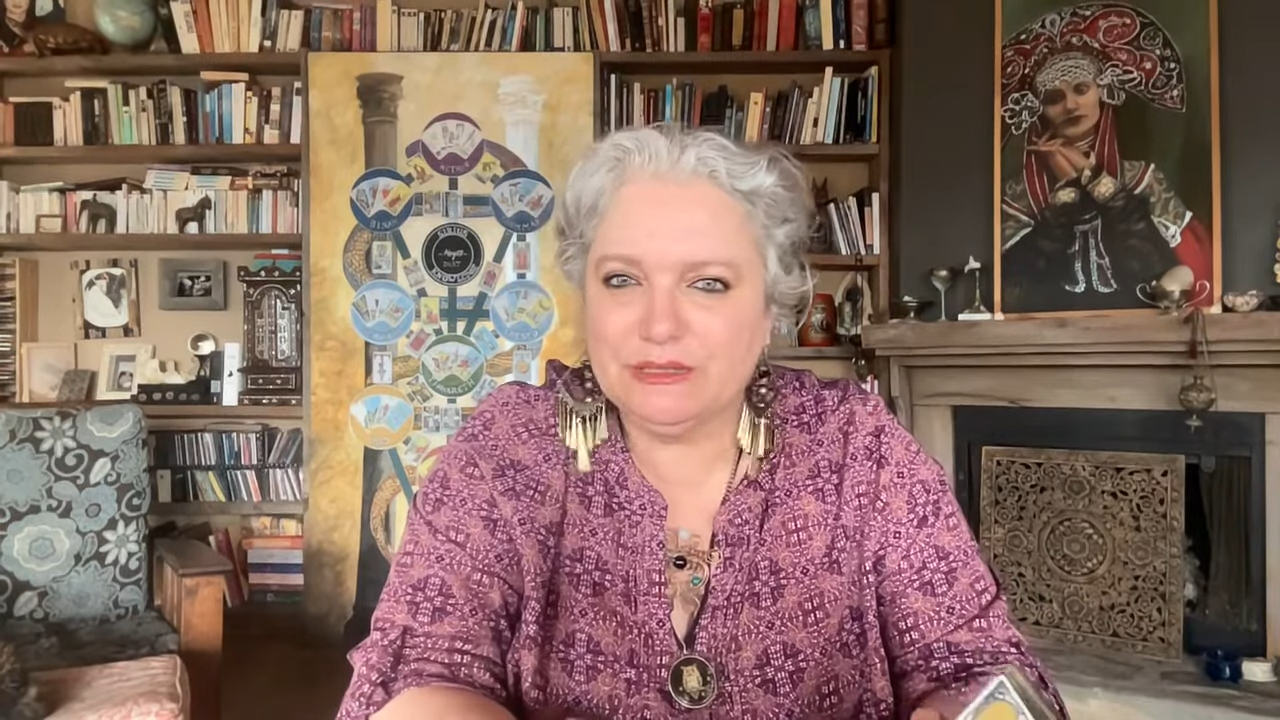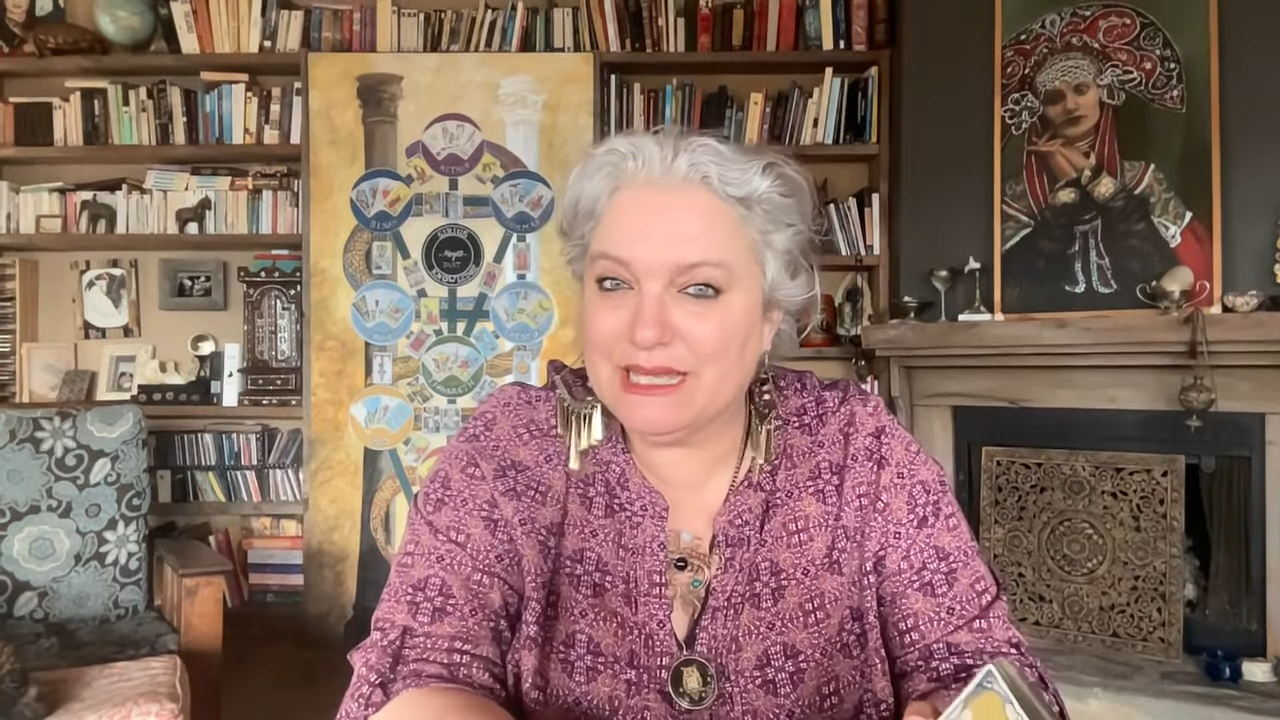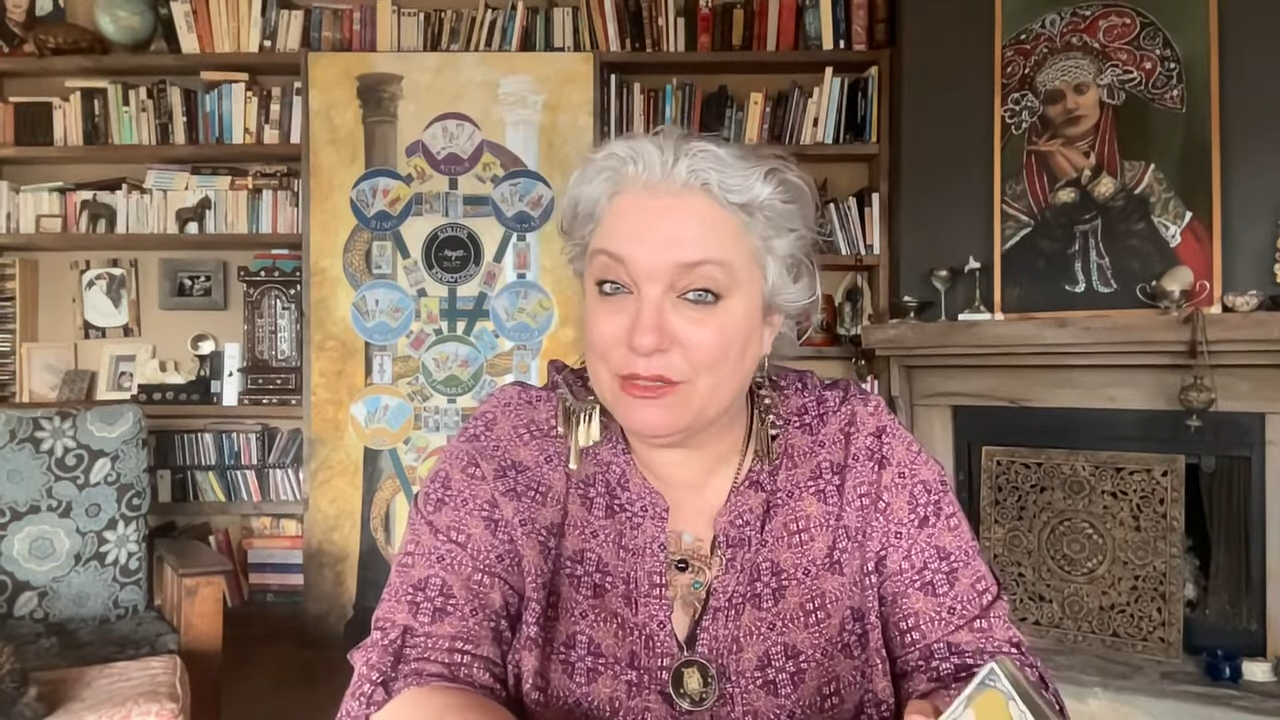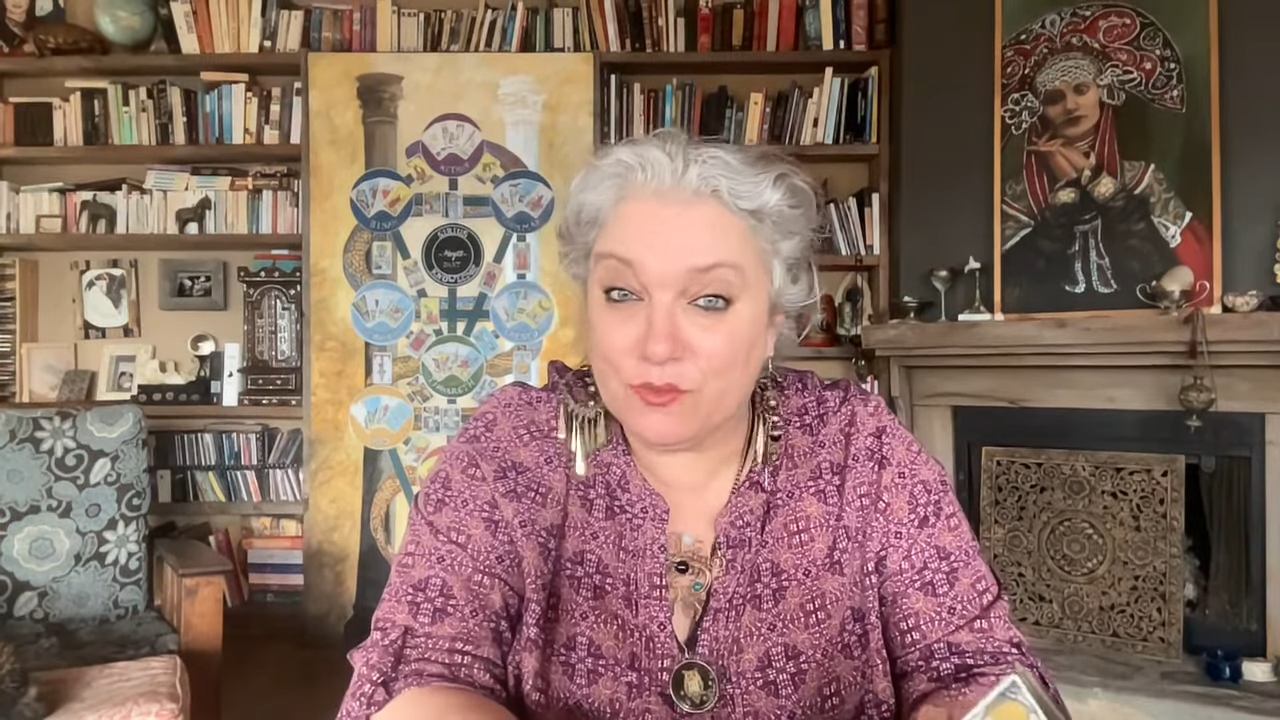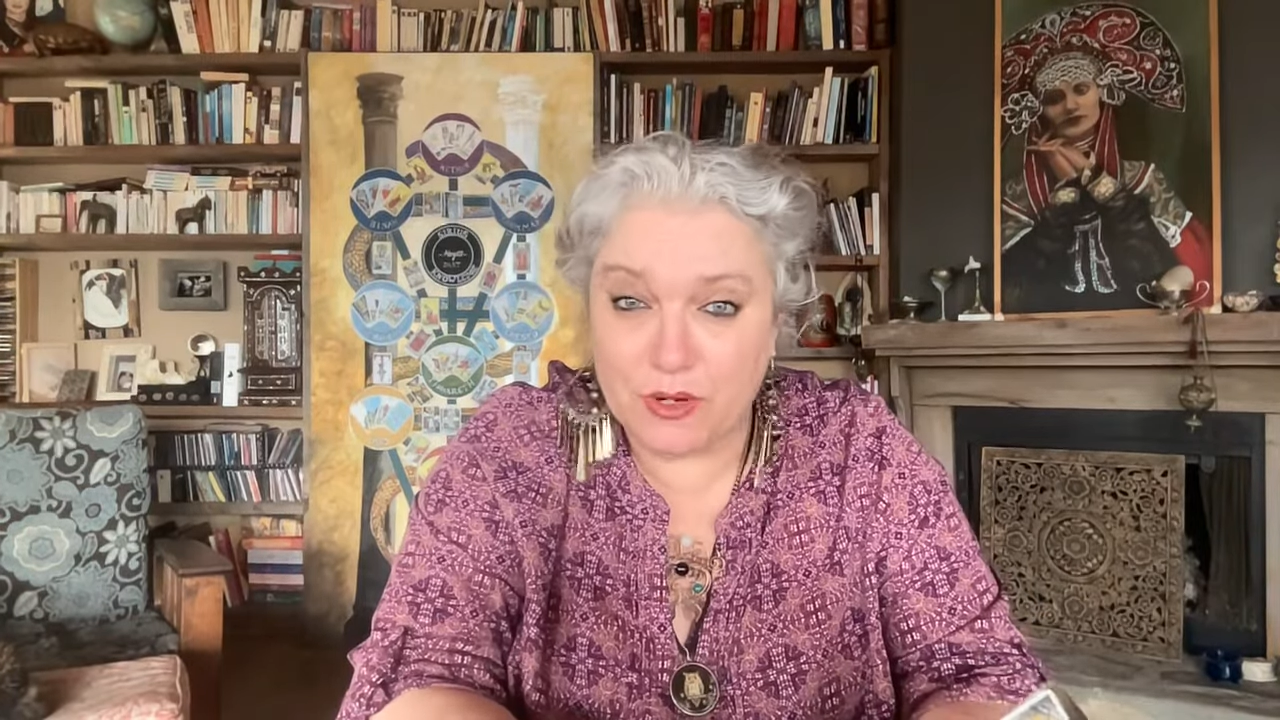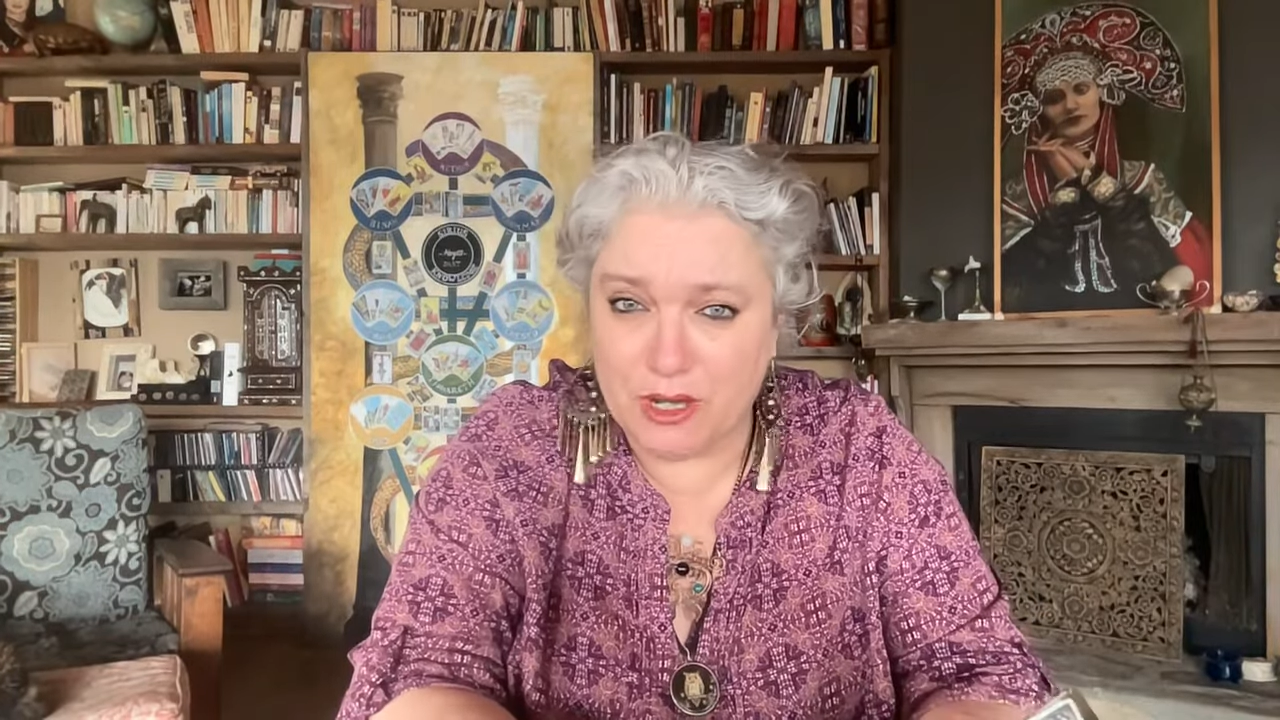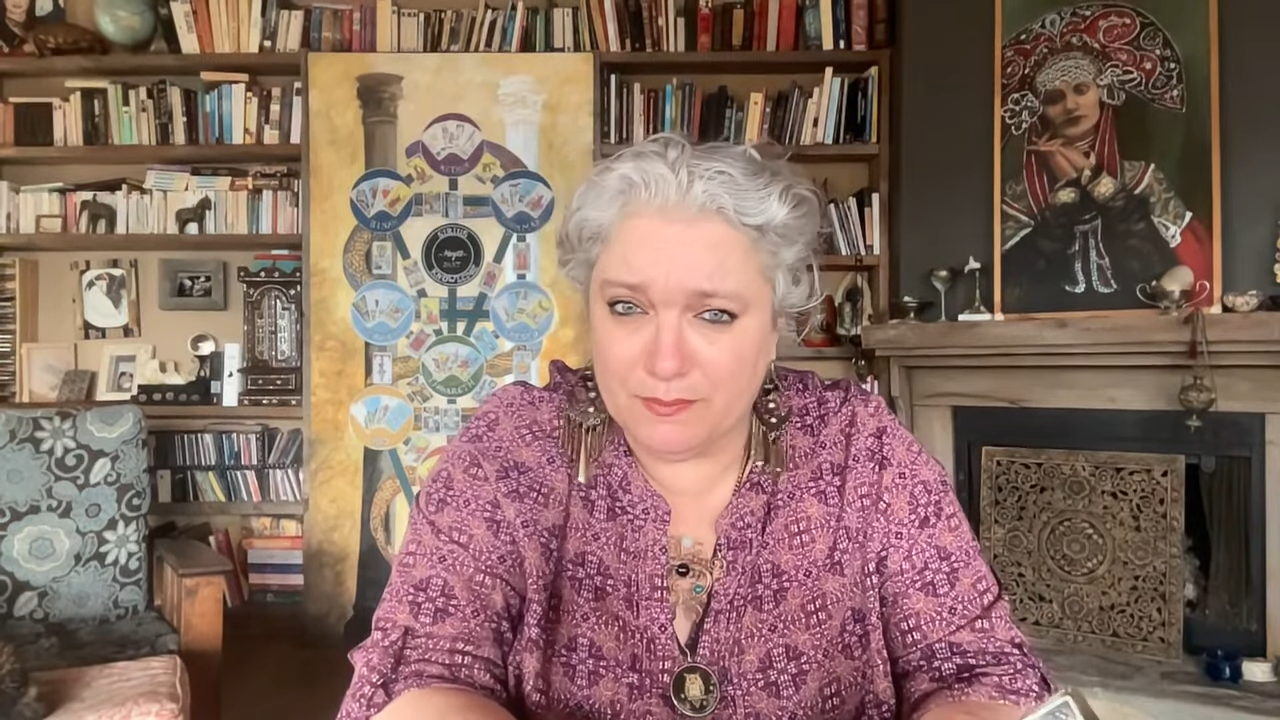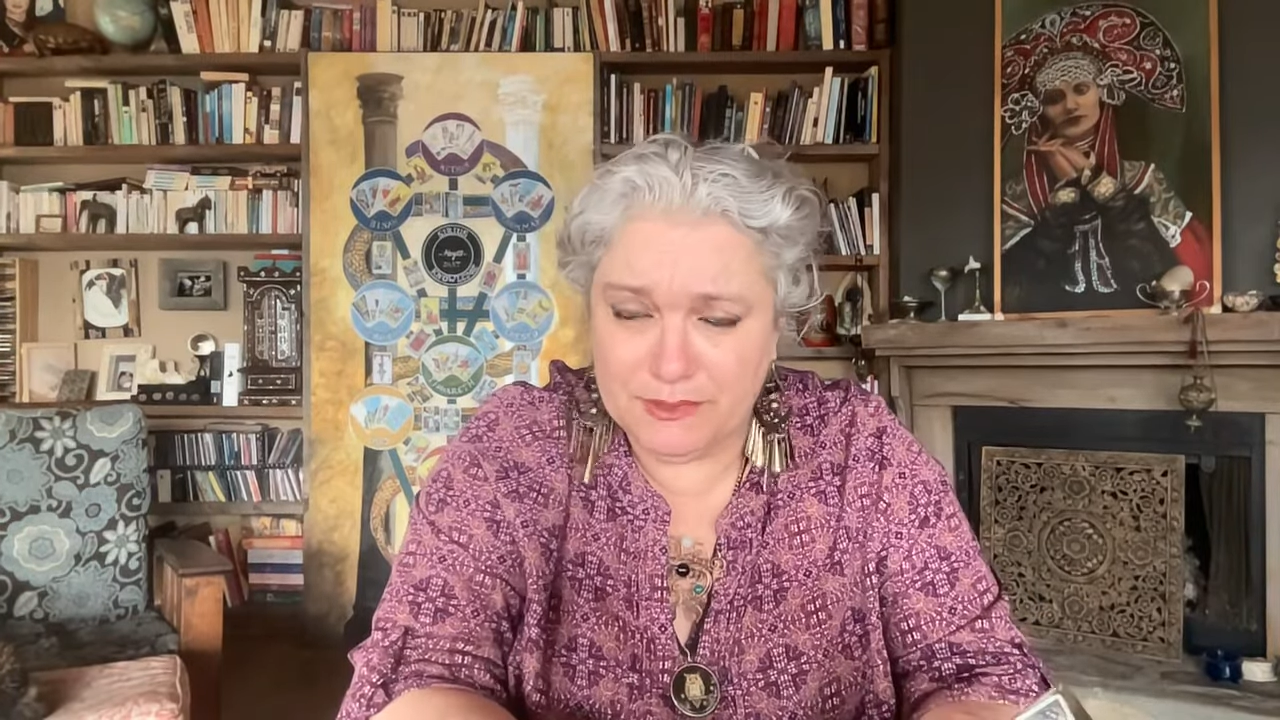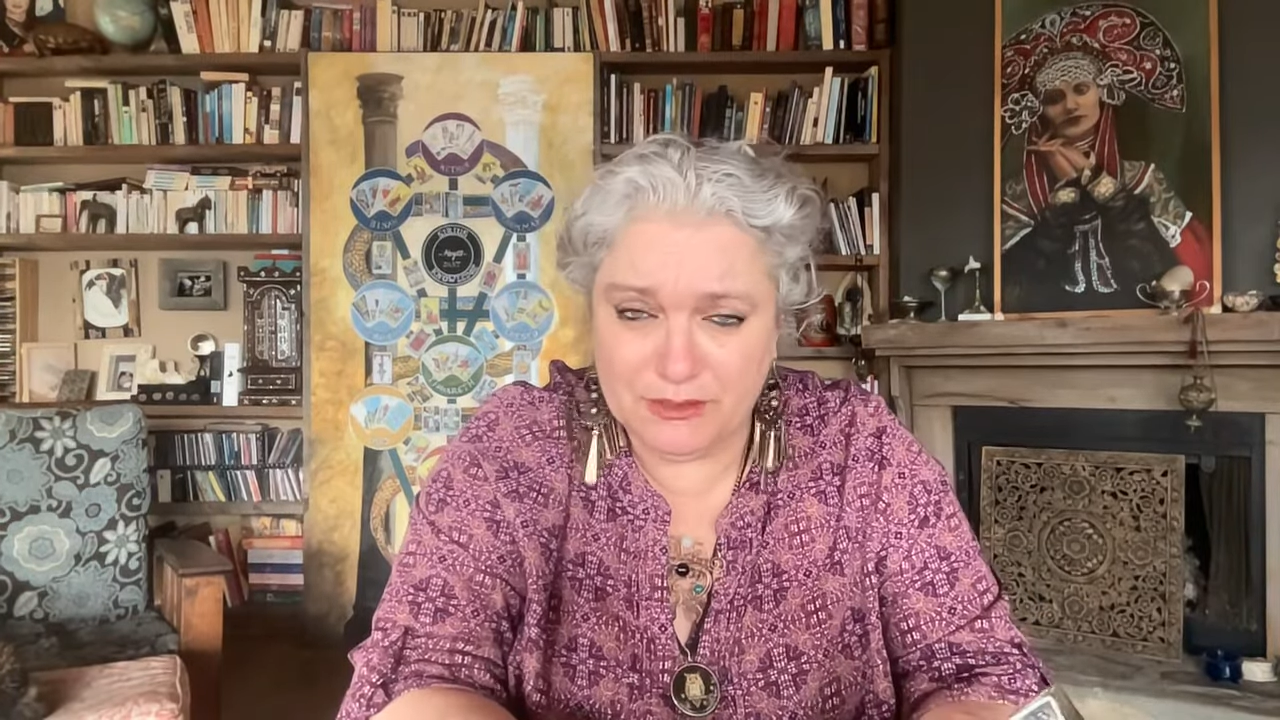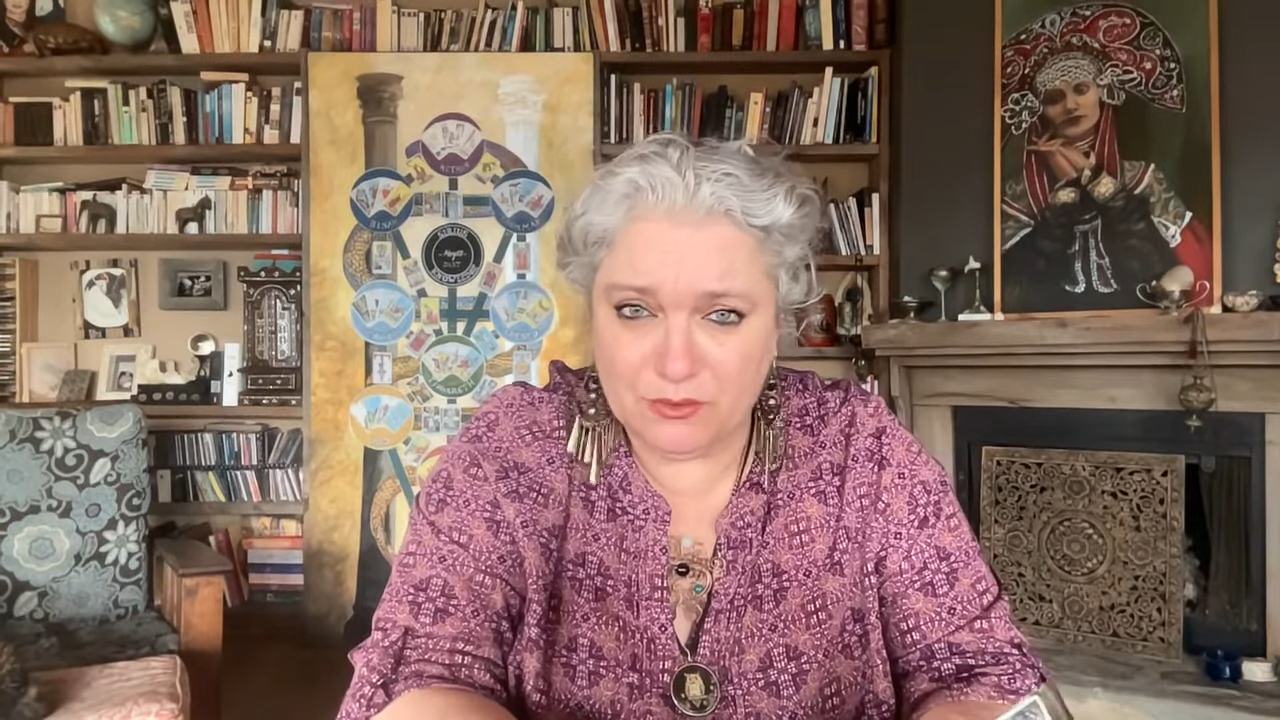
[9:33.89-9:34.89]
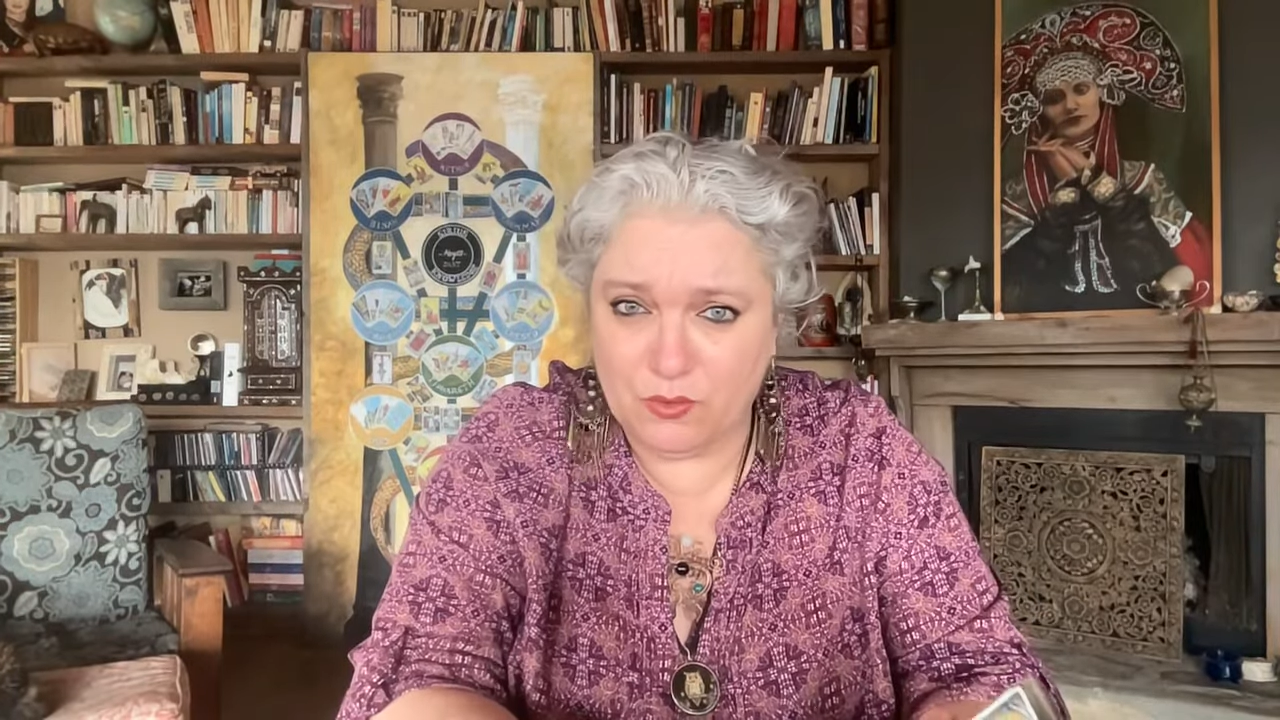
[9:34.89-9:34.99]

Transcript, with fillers: get robbed